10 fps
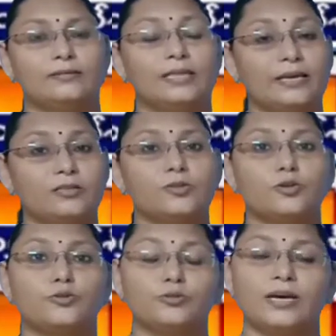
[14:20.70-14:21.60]
things
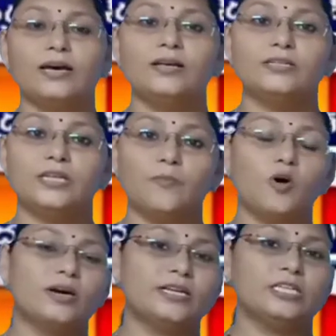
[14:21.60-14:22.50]
to the
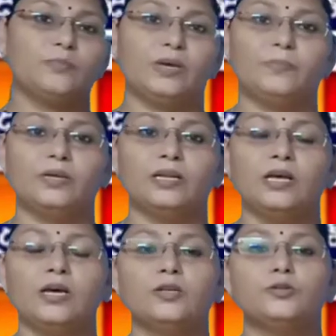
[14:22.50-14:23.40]
democratic people
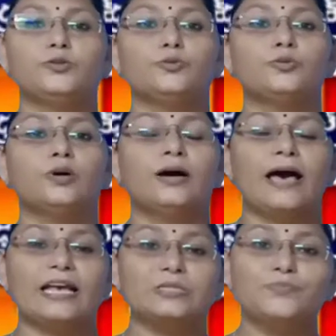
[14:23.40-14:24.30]
to
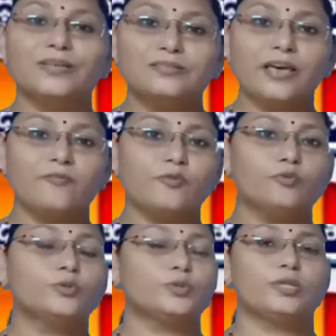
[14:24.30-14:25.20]
express their
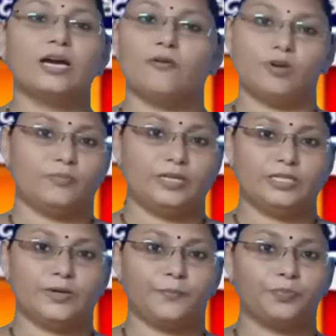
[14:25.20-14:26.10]
views to the
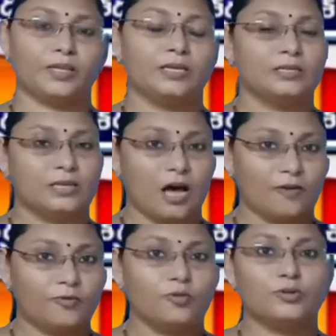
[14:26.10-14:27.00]
government.
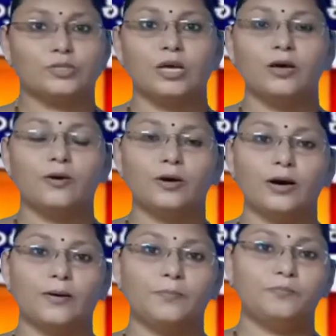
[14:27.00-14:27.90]
Of course,
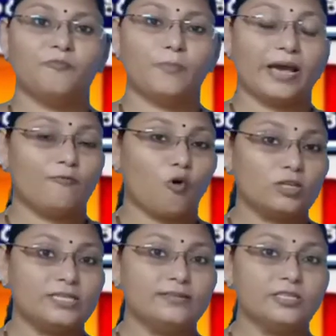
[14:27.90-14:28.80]
by
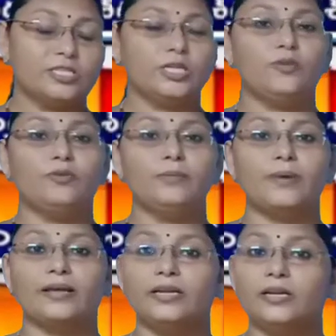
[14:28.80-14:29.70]
watching the TV,
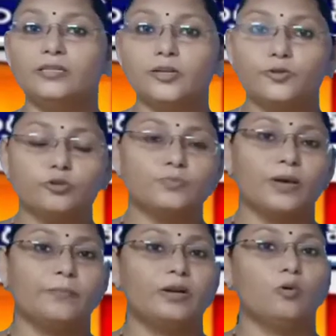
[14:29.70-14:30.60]
by reading the
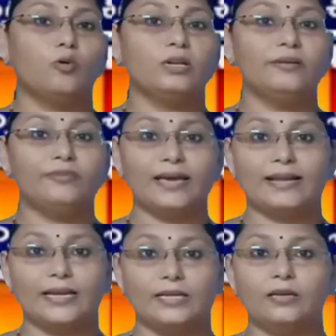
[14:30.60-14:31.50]
newspaper only, we are
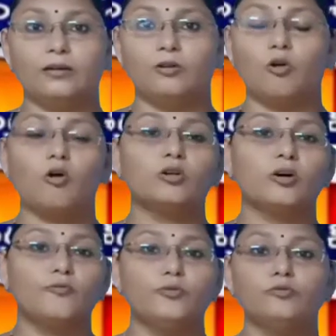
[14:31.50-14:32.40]
getting lot
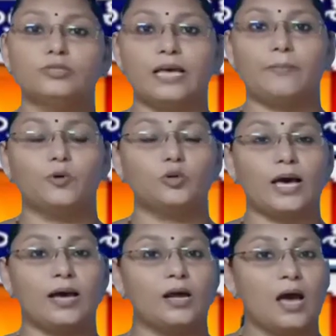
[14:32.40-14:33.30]
of news about
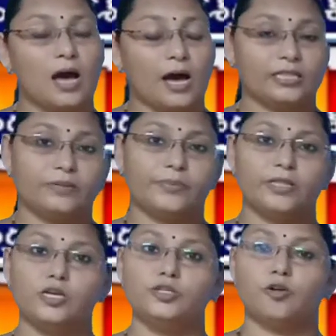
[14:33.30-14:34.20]
our Andhra
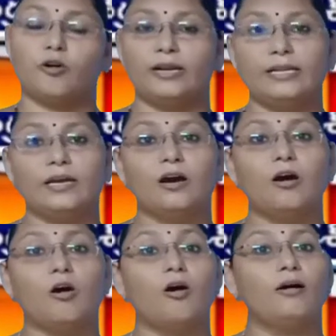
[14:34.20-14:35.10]
Pradesh or
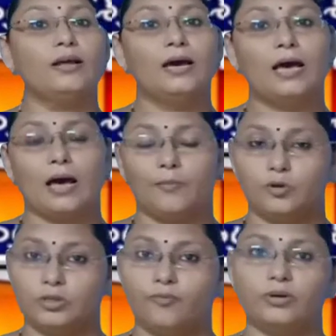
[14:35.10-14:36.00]
India or
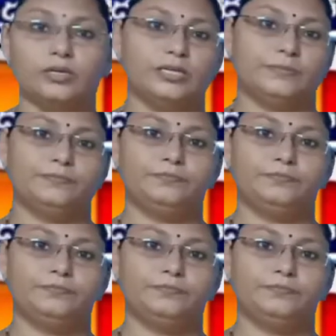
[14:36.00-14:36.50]
about the world.